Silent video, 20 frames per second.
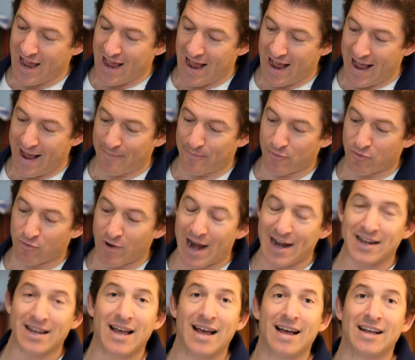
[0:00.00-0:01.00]

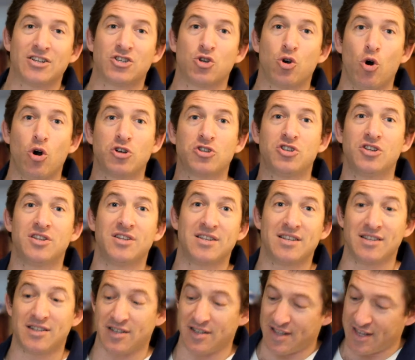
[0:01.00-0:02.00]
talk to
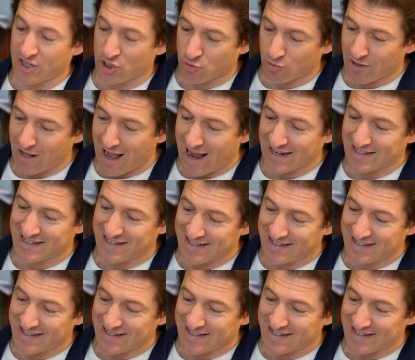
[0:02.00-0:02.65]
the Israelites